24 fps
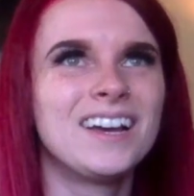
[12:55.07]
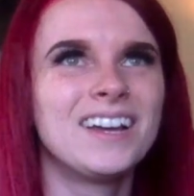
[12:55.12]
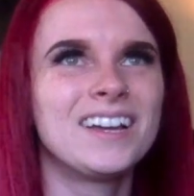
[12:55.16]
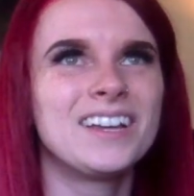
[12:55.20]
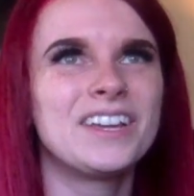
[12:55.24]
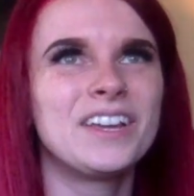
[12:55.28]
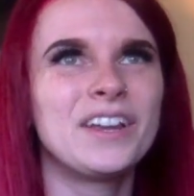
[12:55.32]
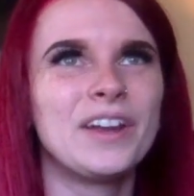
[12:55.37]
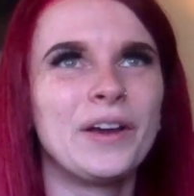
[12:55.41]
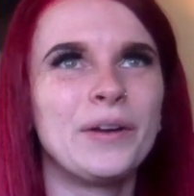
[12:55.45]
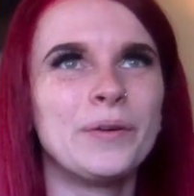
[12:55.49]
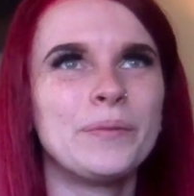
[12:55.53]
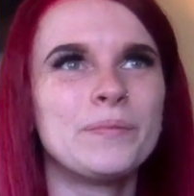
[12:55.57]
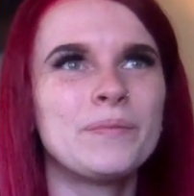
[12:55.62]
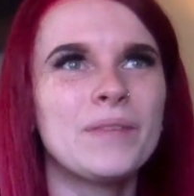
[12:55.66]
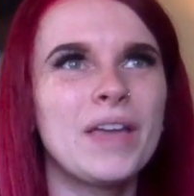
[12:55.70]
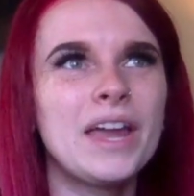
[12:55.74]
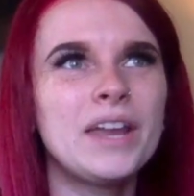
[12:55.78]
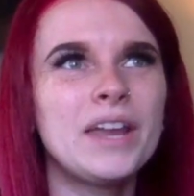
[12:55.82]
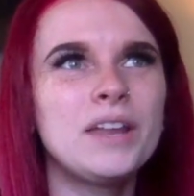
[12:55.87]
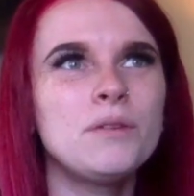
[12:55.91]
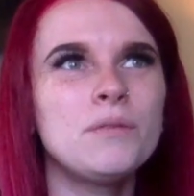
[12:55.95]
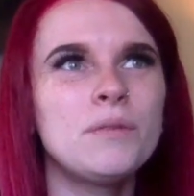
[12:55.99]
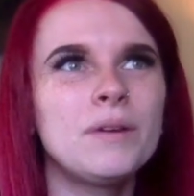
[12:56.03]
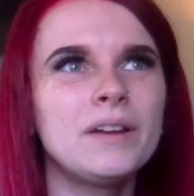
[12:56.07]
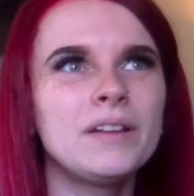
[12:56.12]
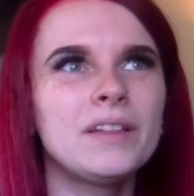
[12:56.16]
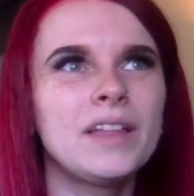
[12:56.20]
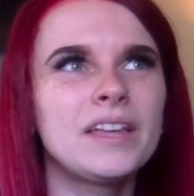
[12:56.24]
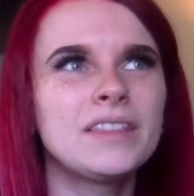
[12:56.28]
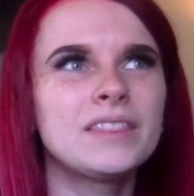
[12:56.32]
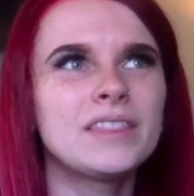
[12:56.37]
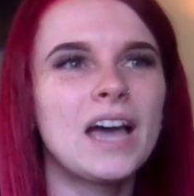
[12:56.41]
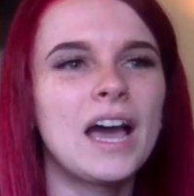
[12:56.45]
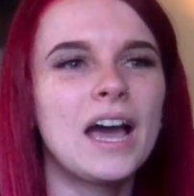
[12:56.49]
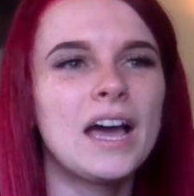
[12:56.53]
you know, anywhere
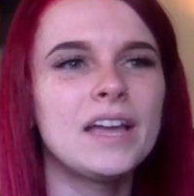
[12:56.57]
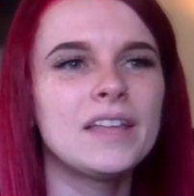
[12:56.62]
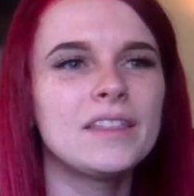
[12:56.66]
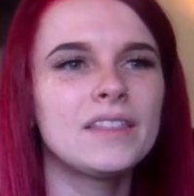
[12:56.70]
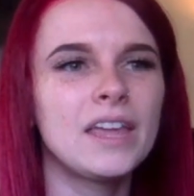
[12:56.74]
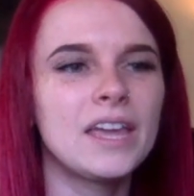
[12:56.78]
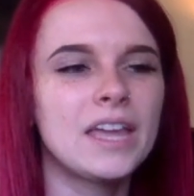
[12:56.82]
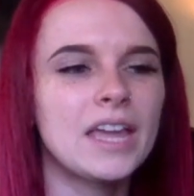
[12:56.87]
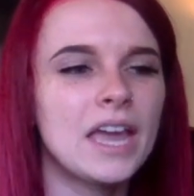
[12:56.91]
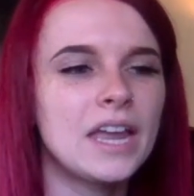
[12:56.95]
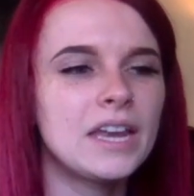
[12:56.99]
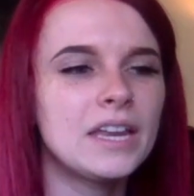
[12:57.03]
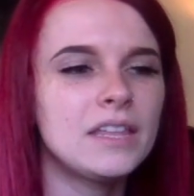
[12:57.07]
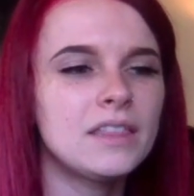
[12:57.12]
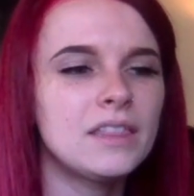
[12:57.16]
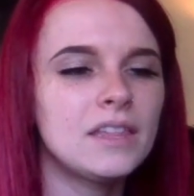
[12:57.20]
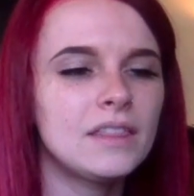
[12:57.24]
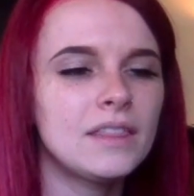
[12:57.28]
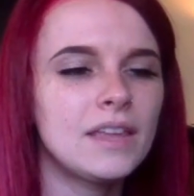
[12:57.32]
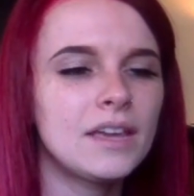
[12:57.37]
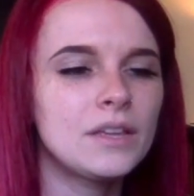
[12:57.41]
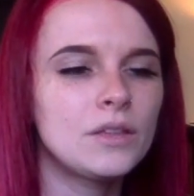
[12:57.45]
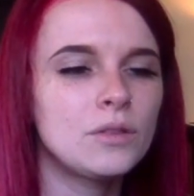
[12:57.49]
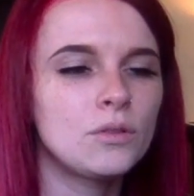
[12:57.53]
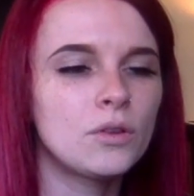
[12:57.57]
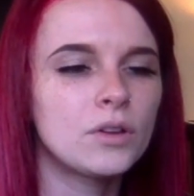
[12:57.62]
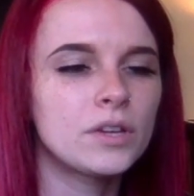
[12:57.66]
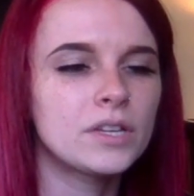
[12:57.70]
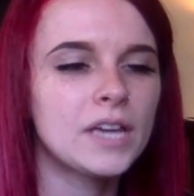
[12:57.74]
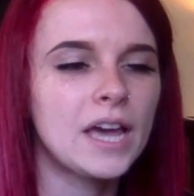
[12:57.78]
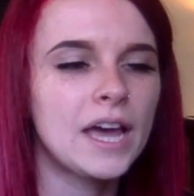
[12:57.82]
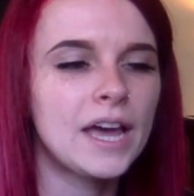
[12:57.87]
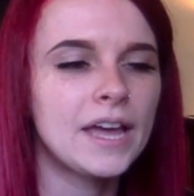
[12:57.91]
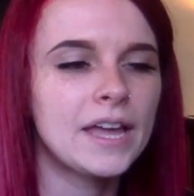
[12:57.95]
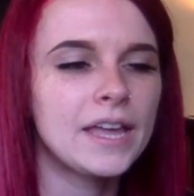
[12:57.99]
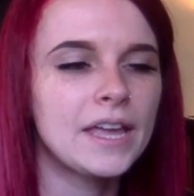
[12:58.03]
like that, like anything that you look
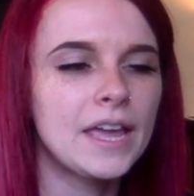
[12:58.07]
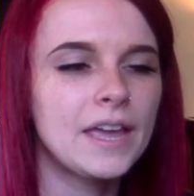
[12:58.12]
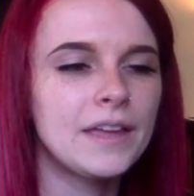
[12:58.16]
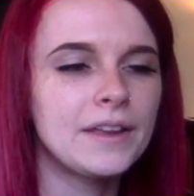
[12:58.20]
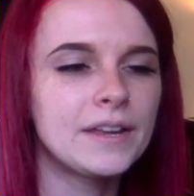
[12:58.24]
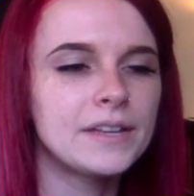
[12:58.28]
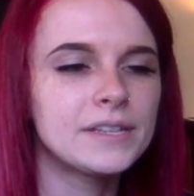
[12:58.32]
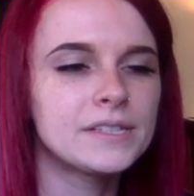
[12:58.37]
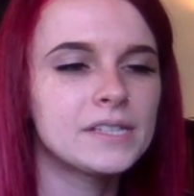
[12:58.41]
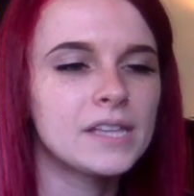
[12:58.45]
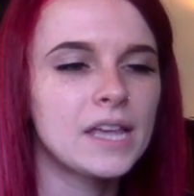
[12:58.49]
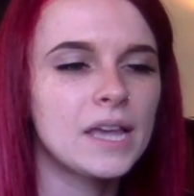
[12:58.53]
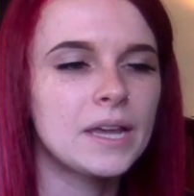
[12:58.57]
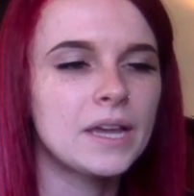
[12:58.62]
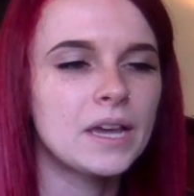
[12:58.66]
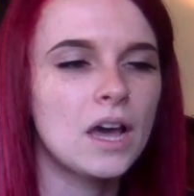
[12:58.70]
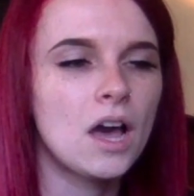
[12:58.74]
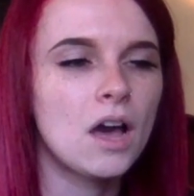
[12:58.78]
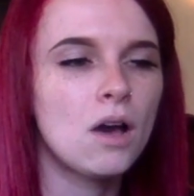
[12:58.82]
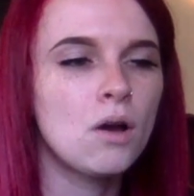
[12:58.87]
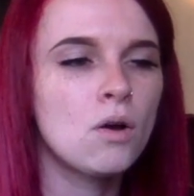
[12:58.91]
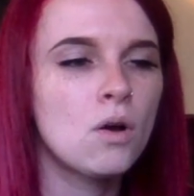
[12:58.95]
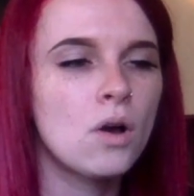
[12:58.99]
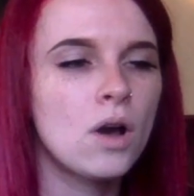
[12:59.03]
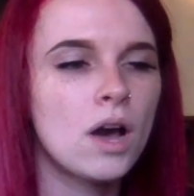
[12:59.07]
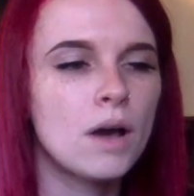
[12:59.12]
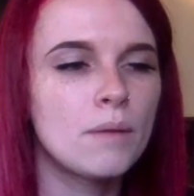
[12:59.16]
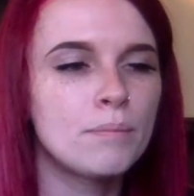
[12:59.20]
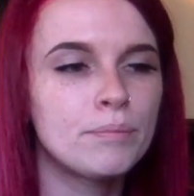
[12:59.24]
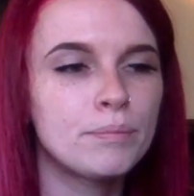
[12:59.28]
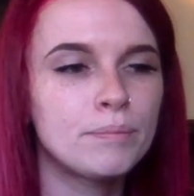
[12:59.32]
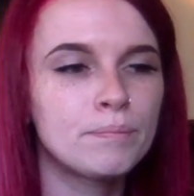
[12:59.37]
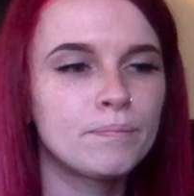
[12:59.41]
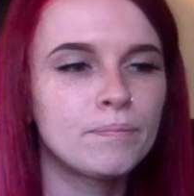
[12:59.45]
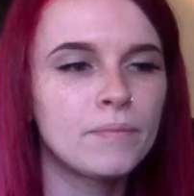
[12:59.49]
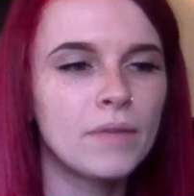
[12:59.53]
at and it's like, oh,
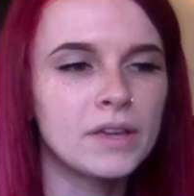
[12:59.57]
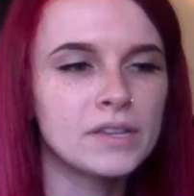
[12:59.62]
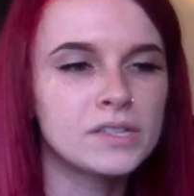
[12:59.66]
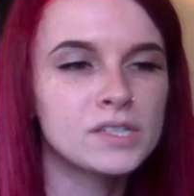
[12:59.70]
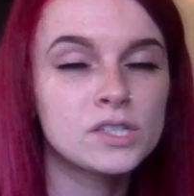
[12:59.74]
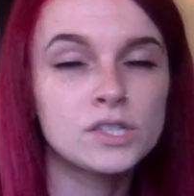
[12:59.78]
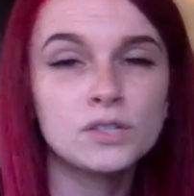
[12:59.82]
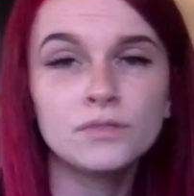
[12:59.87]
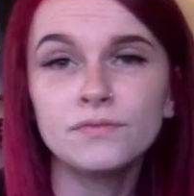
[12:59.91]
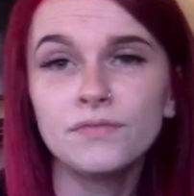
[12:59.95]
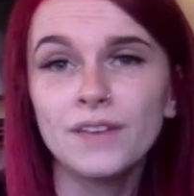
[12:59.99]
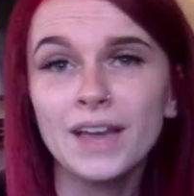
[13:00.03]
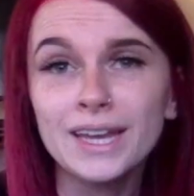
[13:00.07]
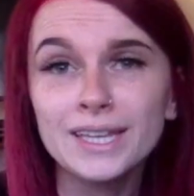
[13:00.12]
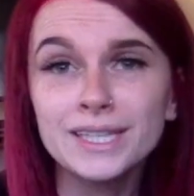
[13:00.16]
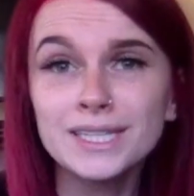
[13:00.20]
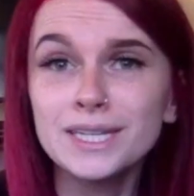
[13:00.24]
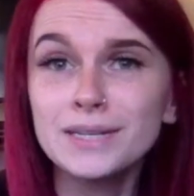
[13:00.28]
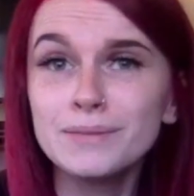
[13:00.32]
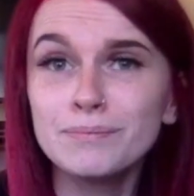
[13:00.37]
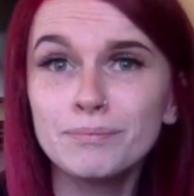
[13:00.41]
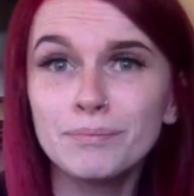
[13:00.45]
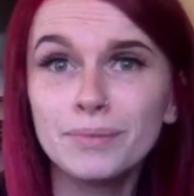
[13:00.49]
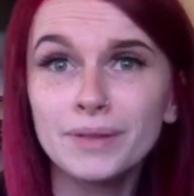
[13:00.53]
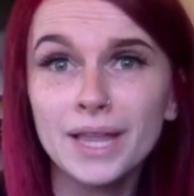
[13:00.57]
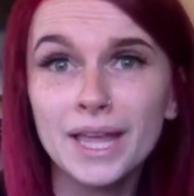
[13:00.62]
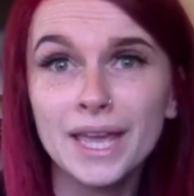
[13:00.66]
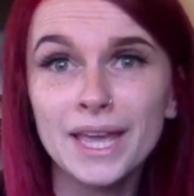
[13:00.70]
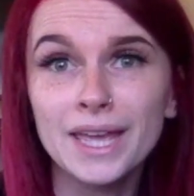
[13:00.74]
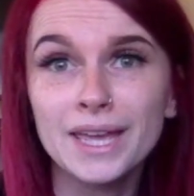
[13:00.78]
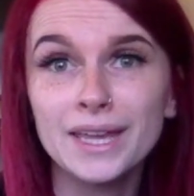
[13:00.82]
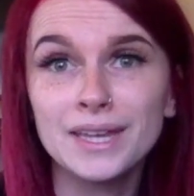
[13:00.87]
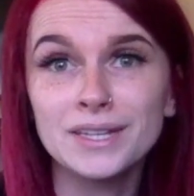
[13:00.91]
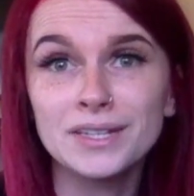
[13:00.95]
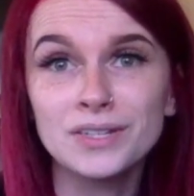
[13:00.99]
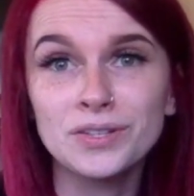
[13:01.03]
a surfactant
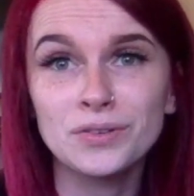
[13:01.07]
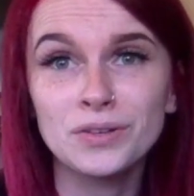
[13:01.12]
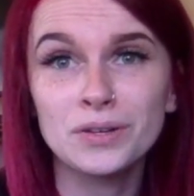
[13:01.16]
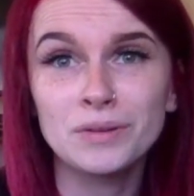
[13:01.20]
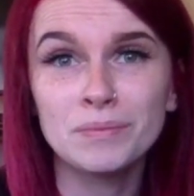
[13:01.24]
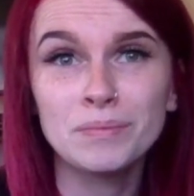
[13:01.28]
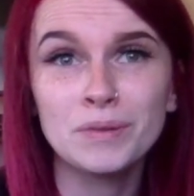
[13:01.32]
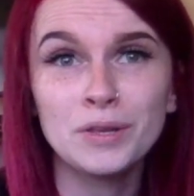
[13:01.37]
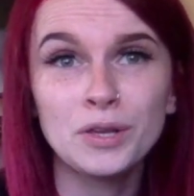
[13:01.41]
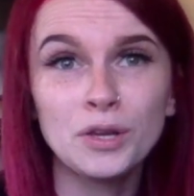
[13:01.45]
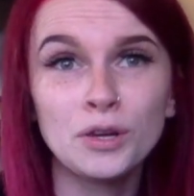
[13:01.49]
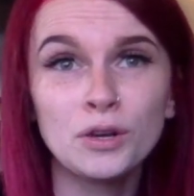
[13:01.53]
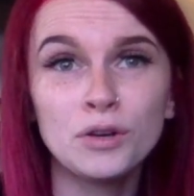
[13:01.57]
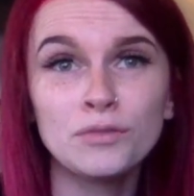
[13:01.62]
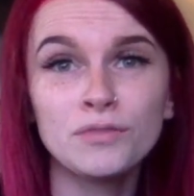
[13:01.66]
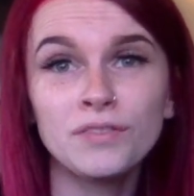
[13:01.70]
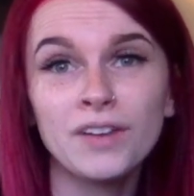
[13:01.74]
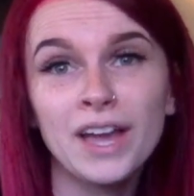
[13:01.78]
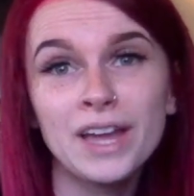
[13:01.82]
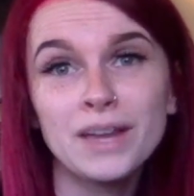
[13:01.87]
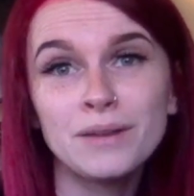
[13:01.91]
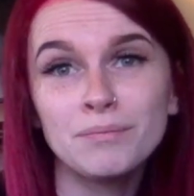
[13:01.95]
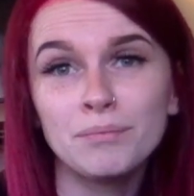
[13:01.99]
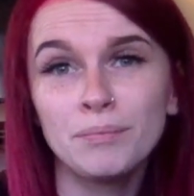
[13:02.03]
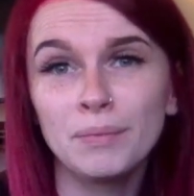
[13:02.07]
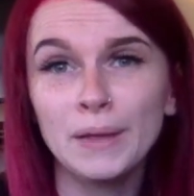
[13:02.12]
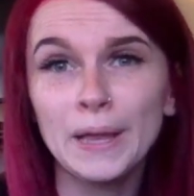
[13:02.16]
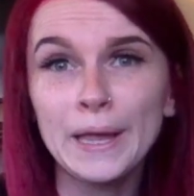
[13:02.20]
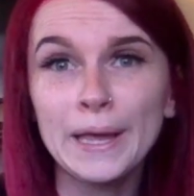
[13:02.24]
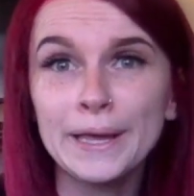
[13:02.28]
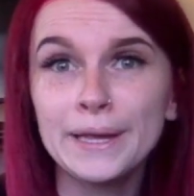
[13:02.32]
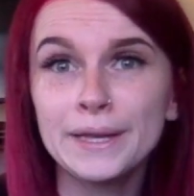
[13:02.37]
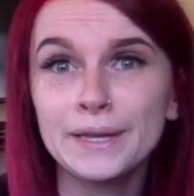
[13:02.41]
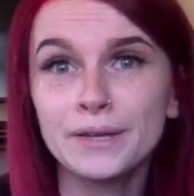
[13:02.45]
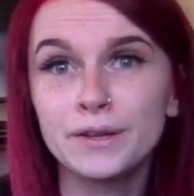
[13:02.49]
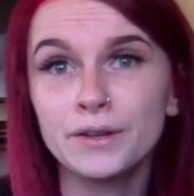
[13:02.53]
blend or a purified
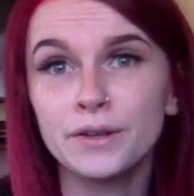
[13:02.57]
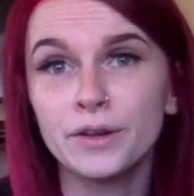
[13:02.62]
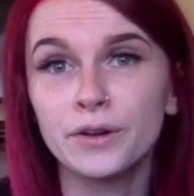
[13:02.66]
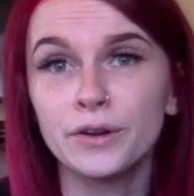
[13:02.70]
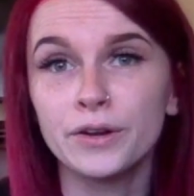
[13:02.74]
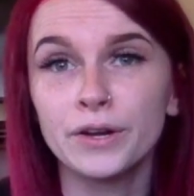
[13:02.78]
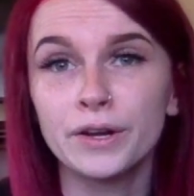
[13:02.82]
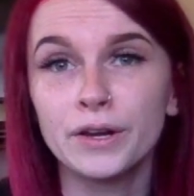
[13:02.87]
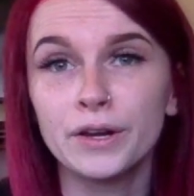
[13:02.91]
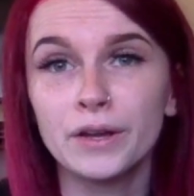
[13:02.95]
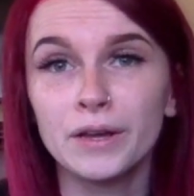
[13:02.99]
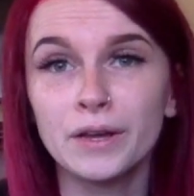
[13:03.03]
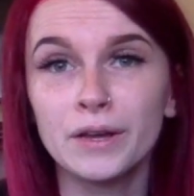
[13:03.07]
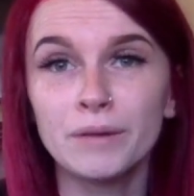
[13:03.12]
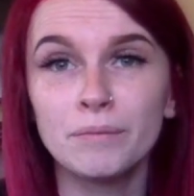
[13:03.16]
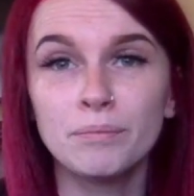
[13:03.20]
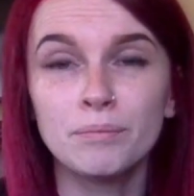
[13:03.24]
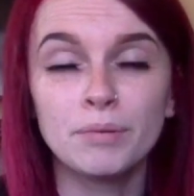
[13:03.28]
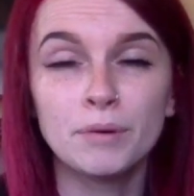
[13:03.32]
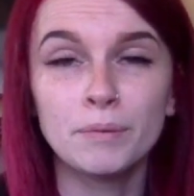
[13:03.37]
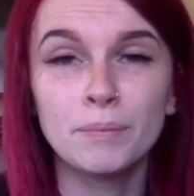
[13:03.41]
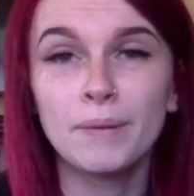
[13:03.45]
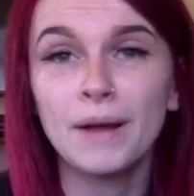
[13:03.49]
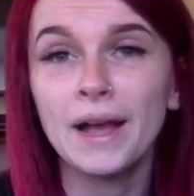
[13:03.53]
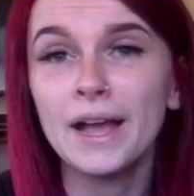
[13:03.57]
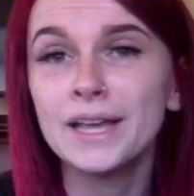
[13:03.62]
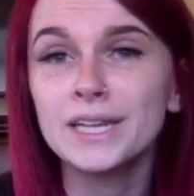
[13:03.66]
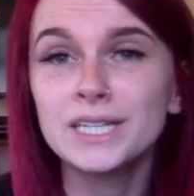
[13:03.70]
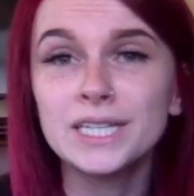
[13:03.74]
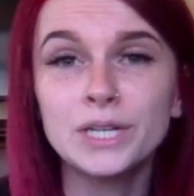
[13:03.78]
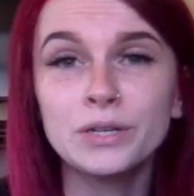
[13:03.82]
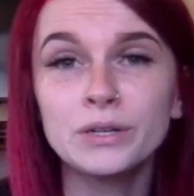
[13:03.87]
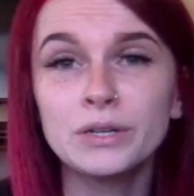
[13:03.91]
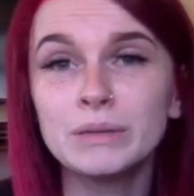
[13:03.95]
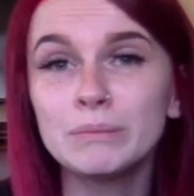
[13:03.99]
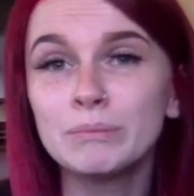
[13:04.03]
blend or a
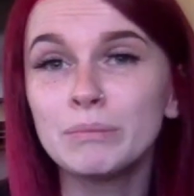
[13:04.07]
proprietary